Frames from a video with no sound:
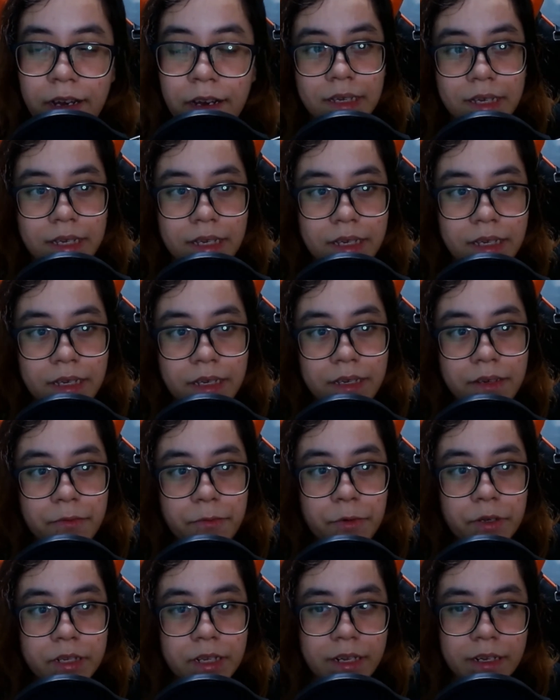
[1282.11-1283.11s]
He
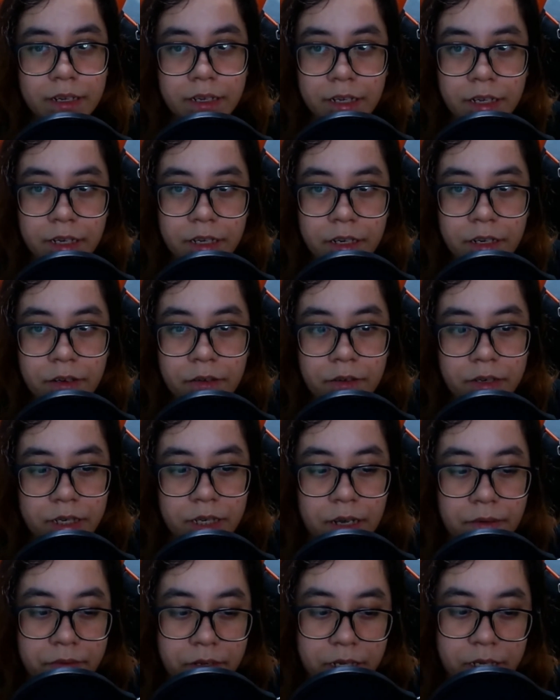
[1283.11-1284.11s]
was under Hideyoshi
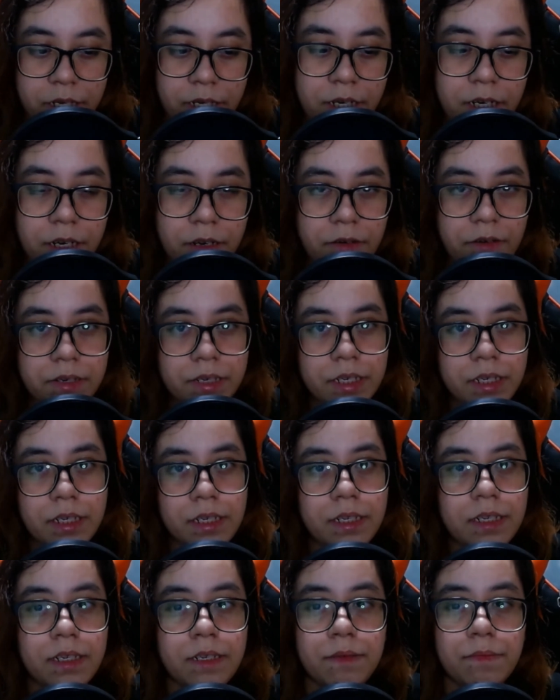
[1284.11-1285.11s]
after
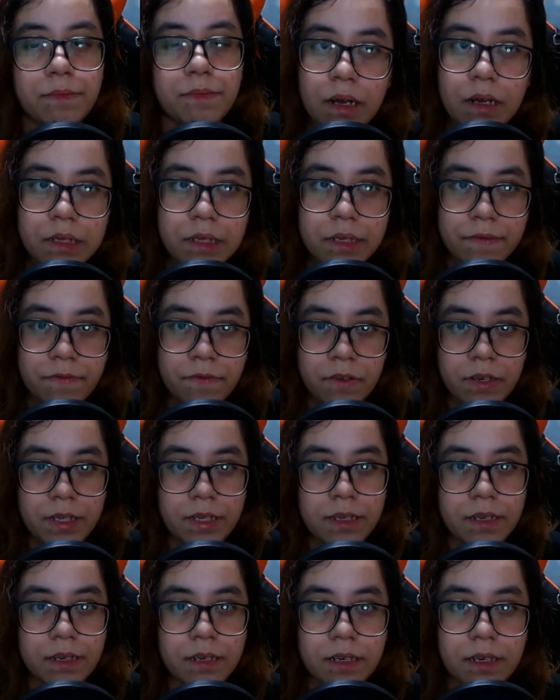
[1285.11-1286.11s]
Hideyoshi
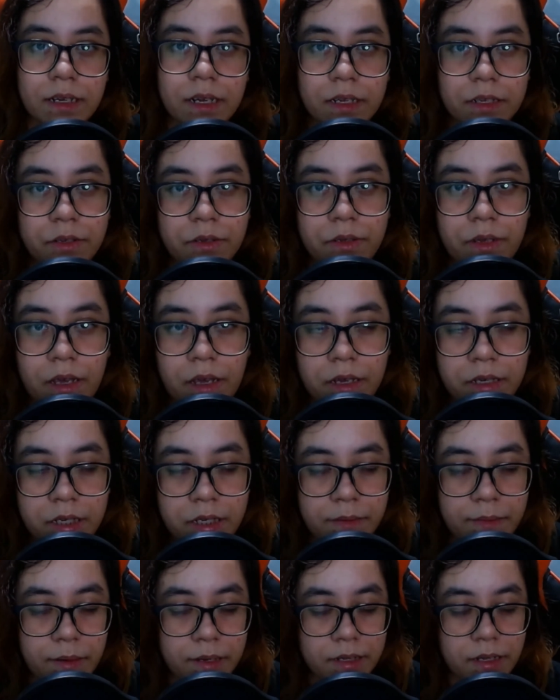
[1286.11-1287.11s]
defeated Katsuie
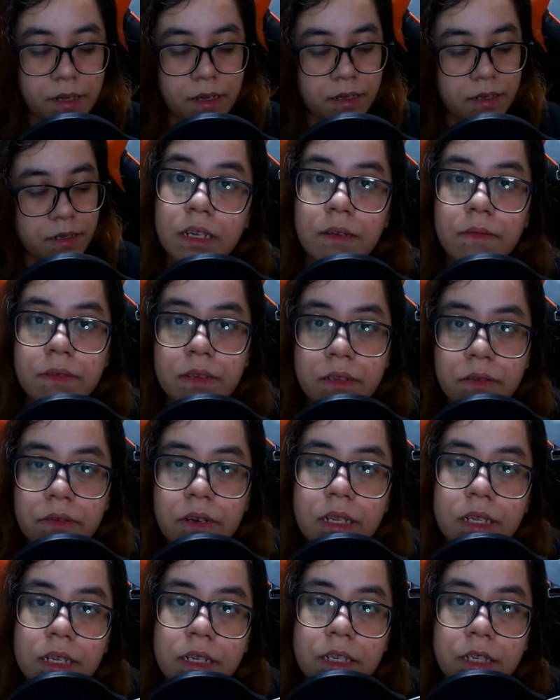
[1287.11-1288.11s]
Shibata. He was known
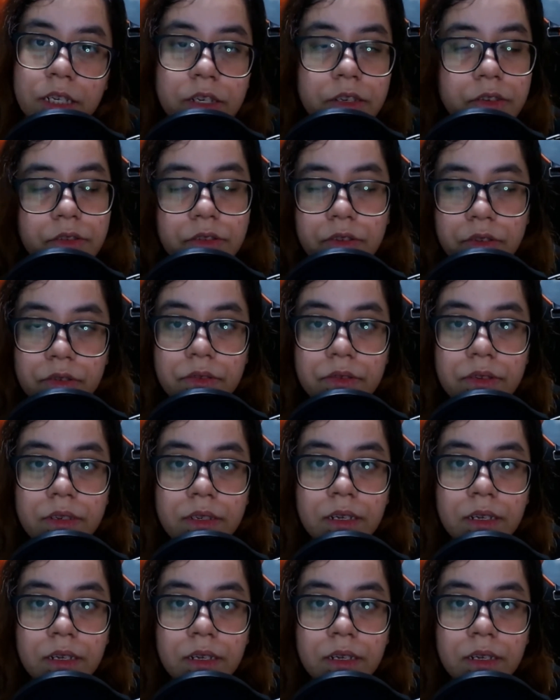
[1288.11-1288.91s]
as a chill dude.